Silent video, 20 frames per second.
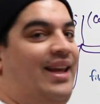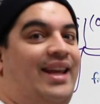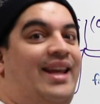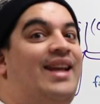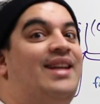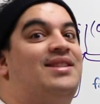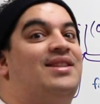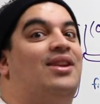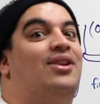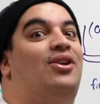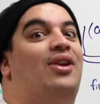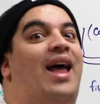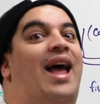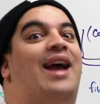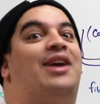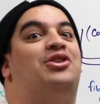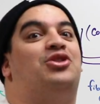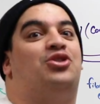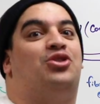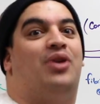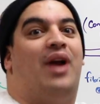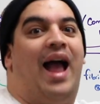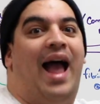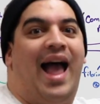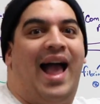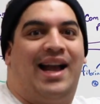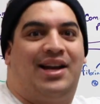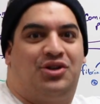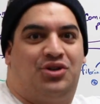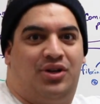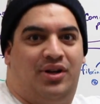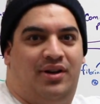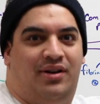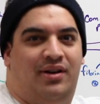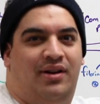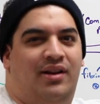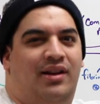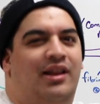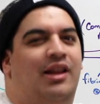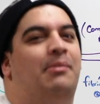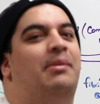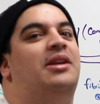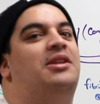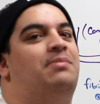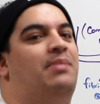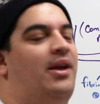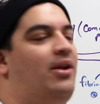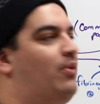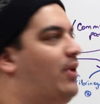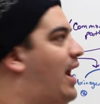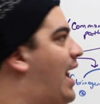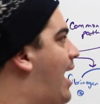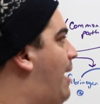he gets a little extra action. Let me explain what